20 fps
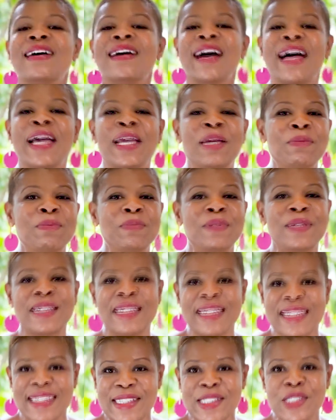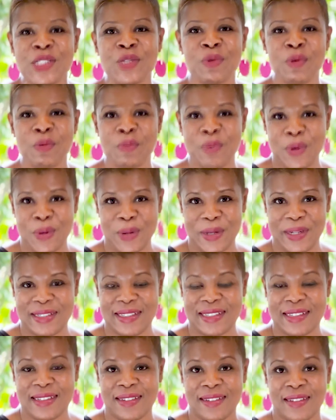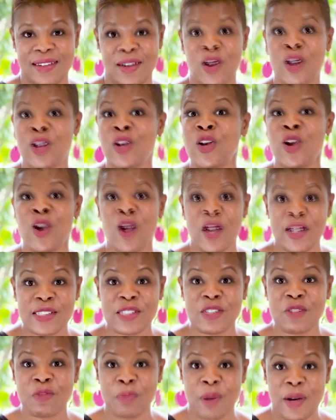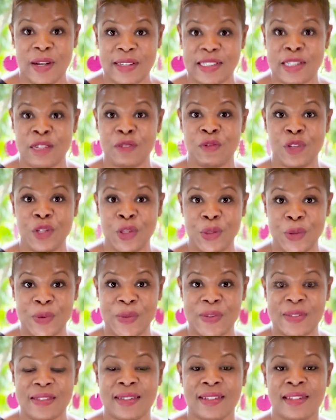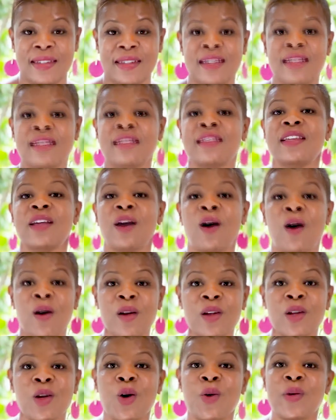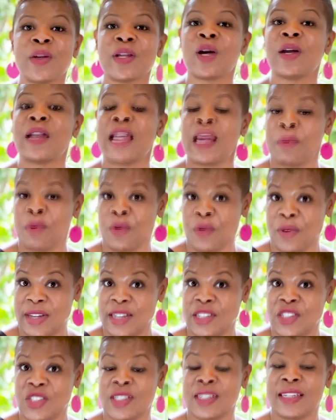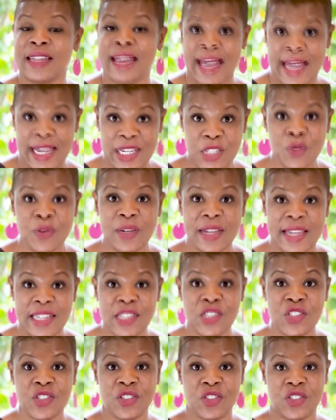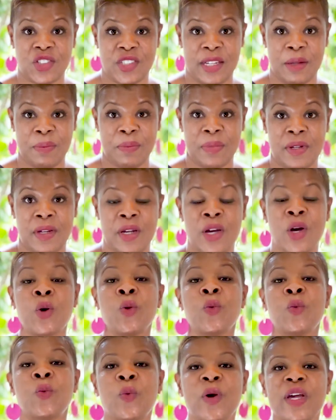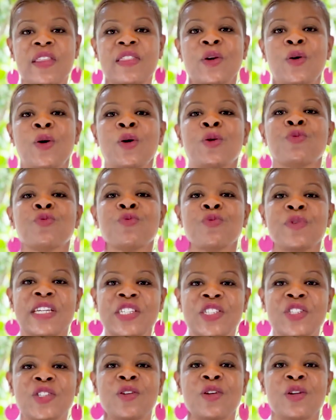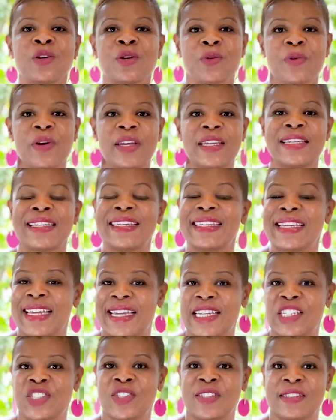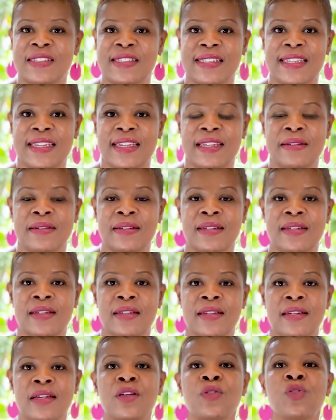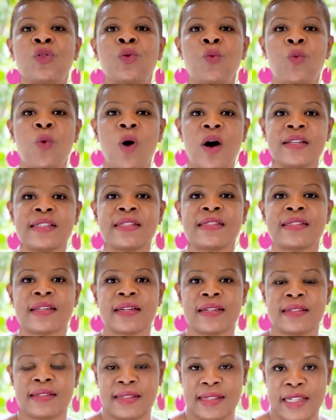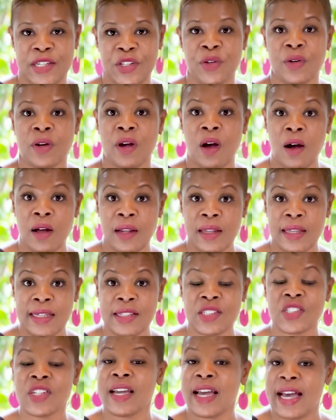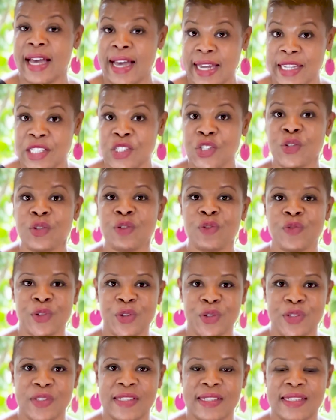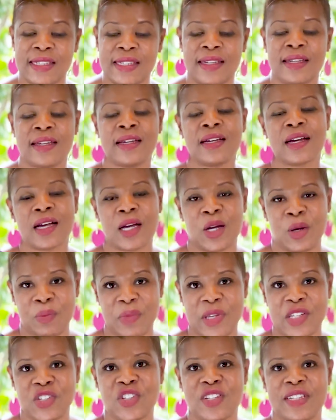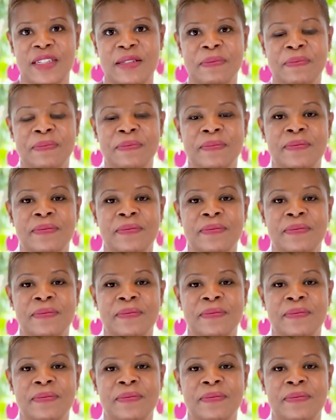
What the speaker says: I am pleased to report on lots of positive news in the ongoing collaboration and relationship with our regional accrediting agency, the WAS Senior College and University Commission.